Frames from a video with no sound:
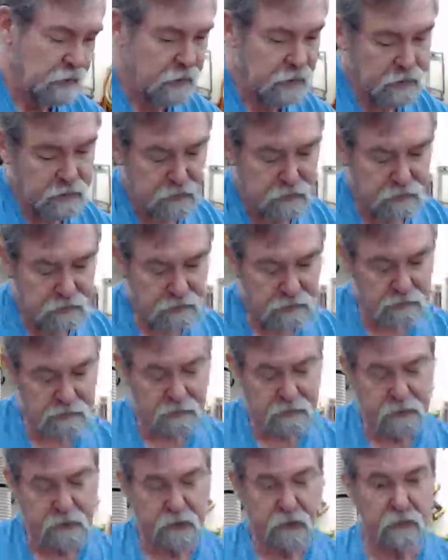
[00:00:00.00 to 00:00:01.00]
And as
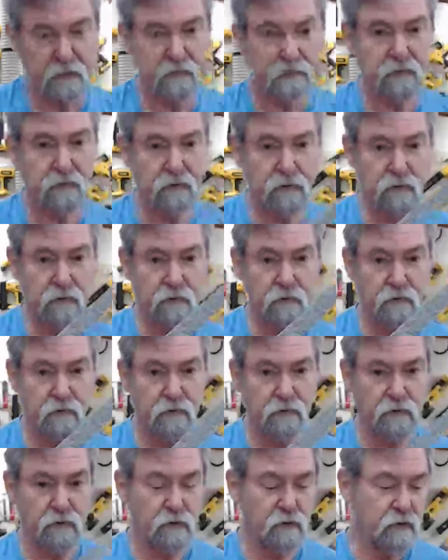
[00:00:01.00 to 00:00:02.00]
I say, I have to
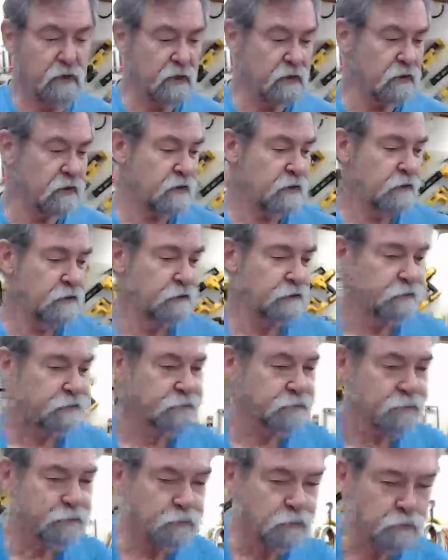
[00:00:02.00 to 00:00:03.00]
do this.
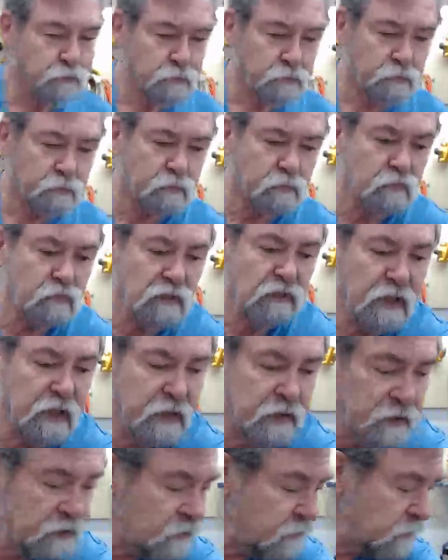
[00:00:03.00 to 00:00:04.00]

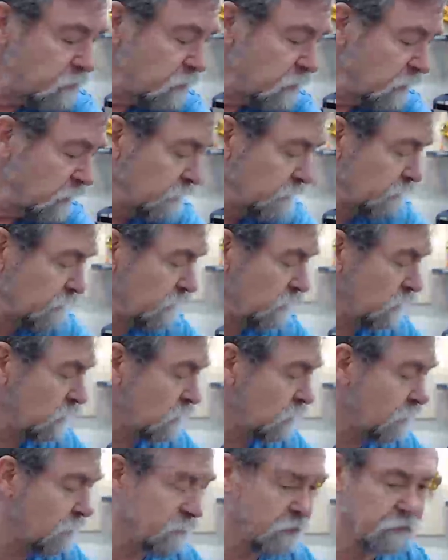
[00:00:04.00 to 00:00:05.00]
And this is the lift here.
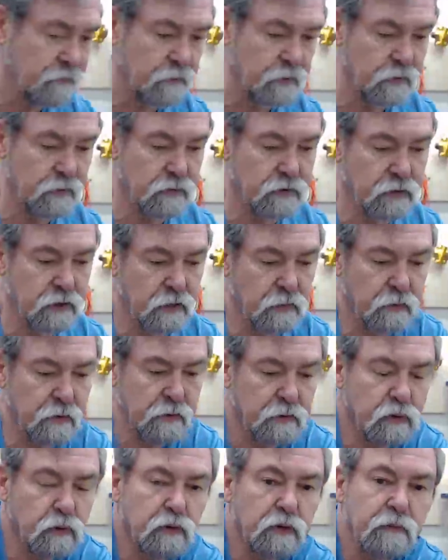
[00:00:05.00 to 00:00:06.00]
I'll grab it for you and show you what
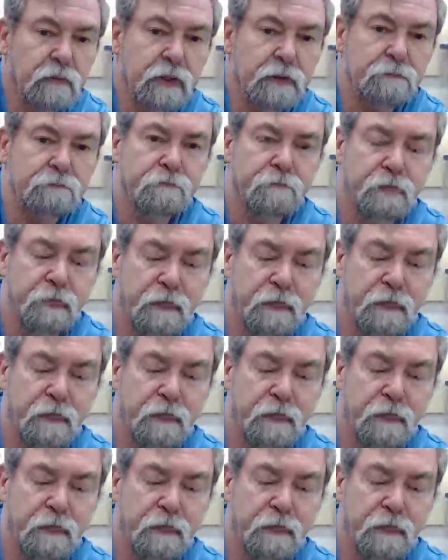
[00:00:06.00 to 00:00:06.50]
I'm talking about.